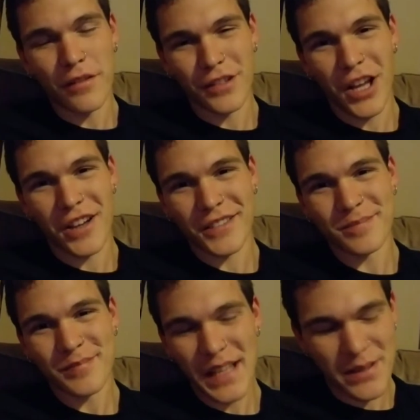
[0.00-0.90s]
Vlog.
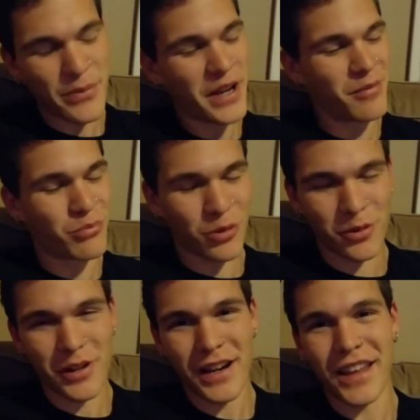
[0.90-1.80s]
It's been a
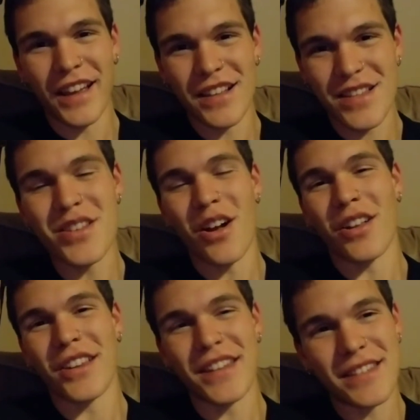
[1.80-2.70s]
pretty
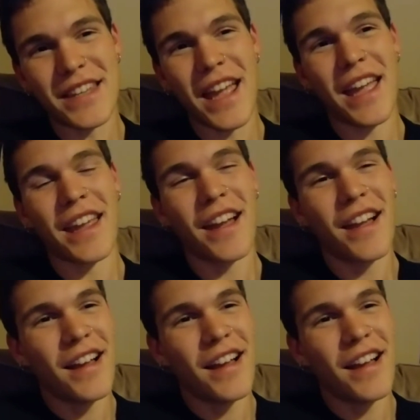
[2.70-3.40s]
solid day.